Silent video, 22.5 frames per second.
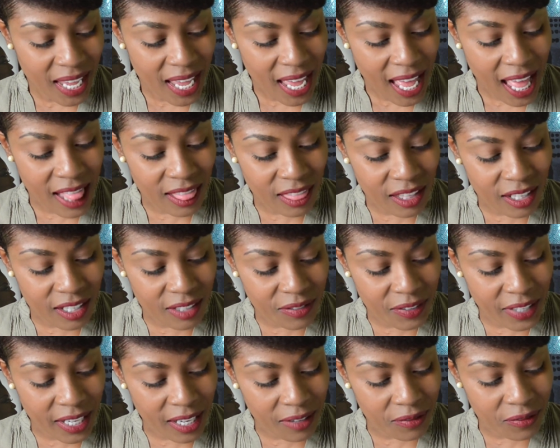I
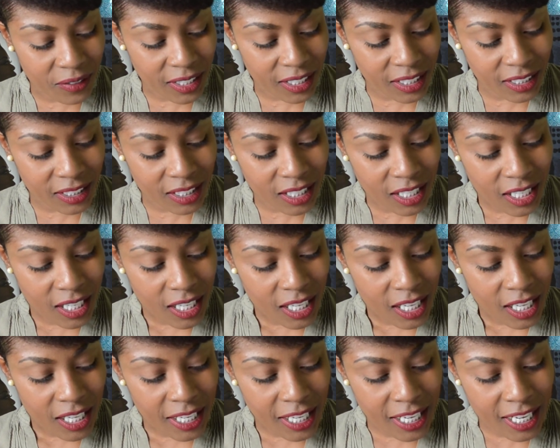love caffeine.
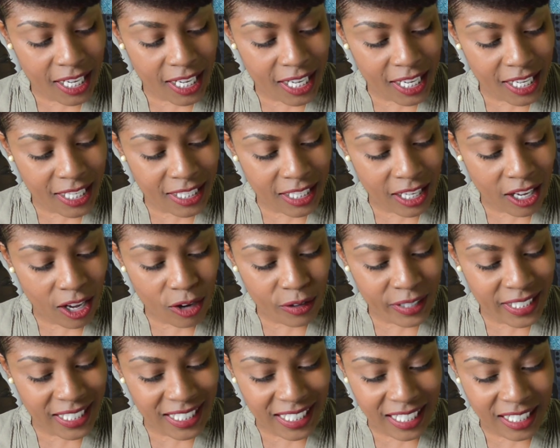And I
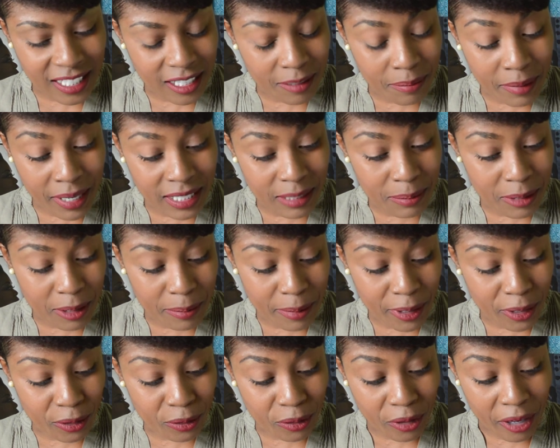always think it makes me a
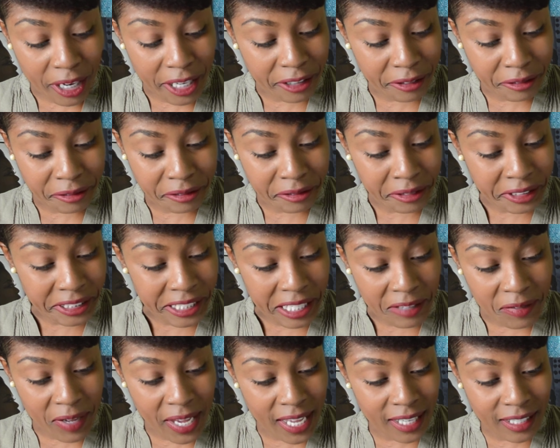better writer once
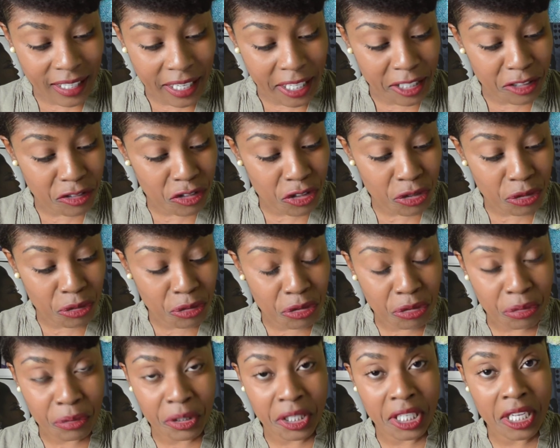I've had like two,
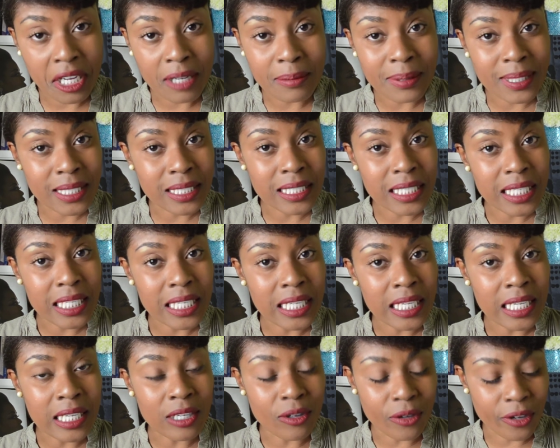three cups of
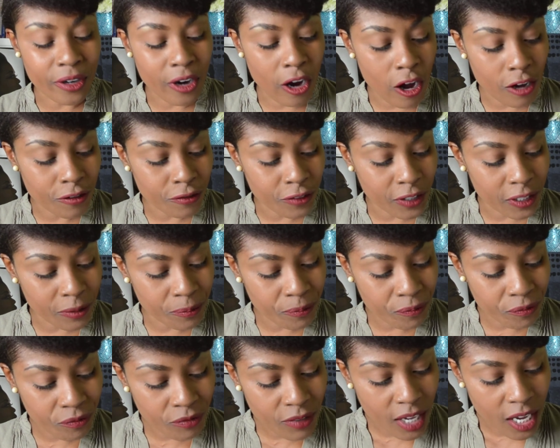tea or coffee.
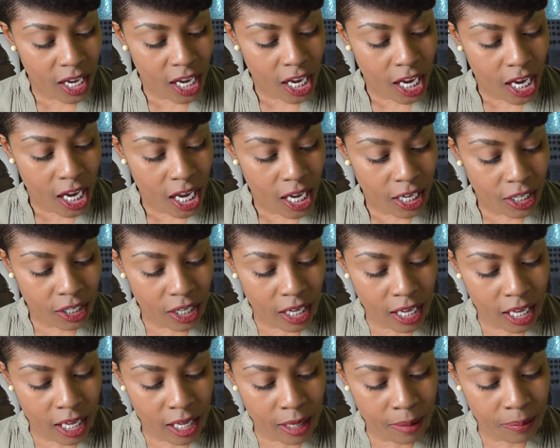
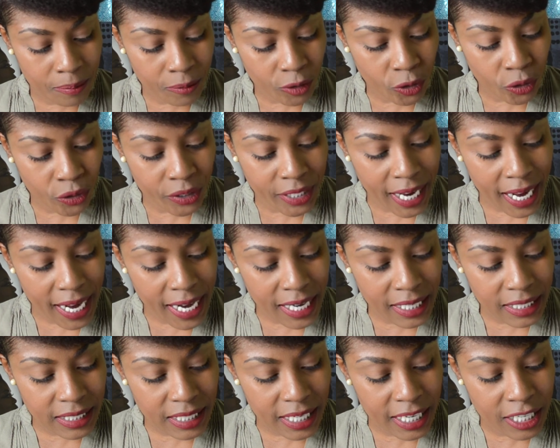Um,
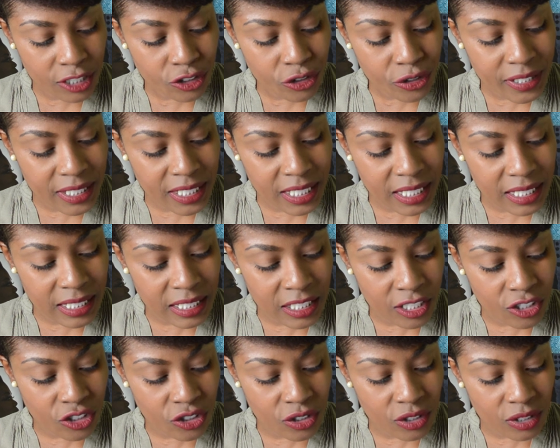create interesting
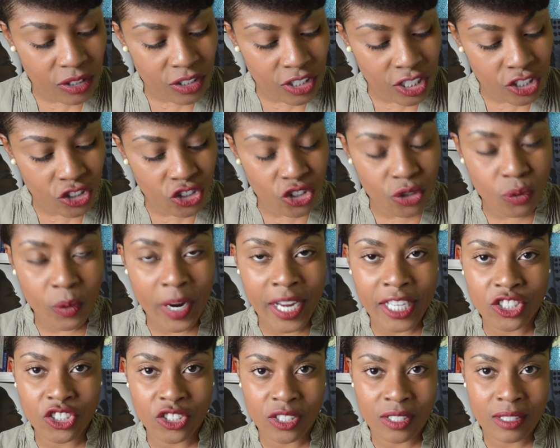si
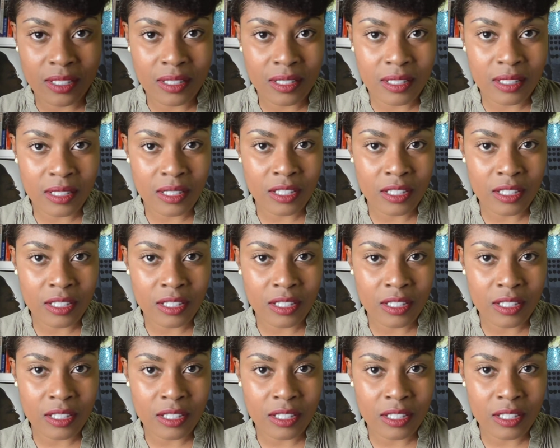situations.